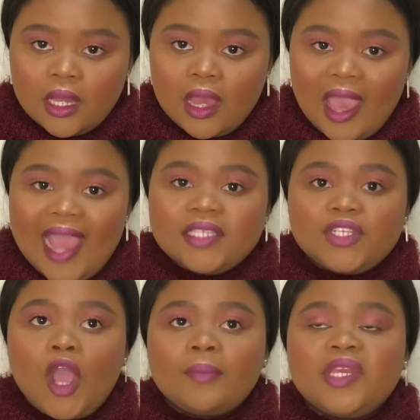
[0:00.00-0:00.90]

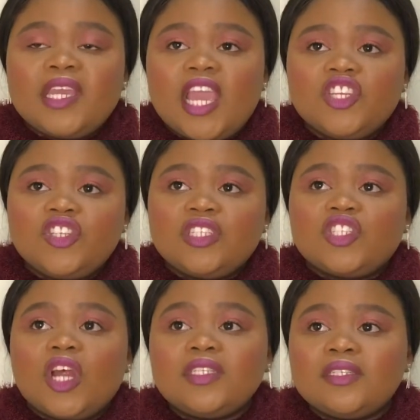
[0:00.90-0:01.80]
and communication
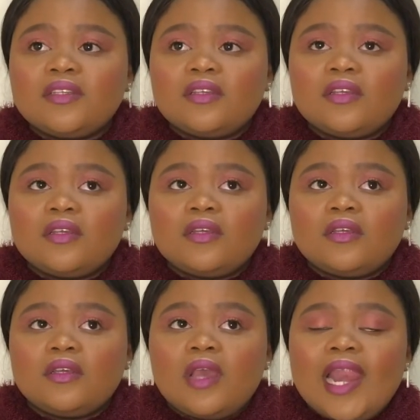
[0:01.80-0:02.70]
is not
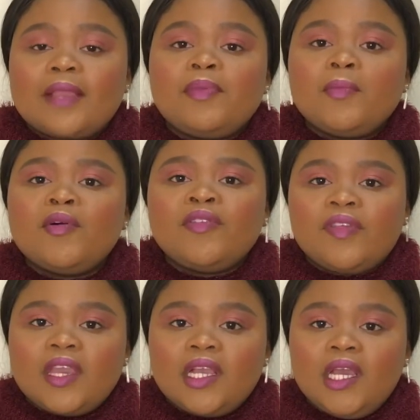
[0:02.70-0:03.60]
like people
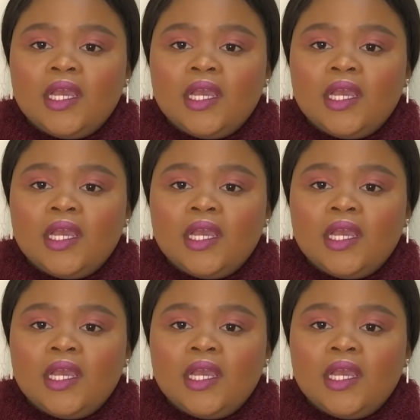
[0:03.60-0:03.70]
think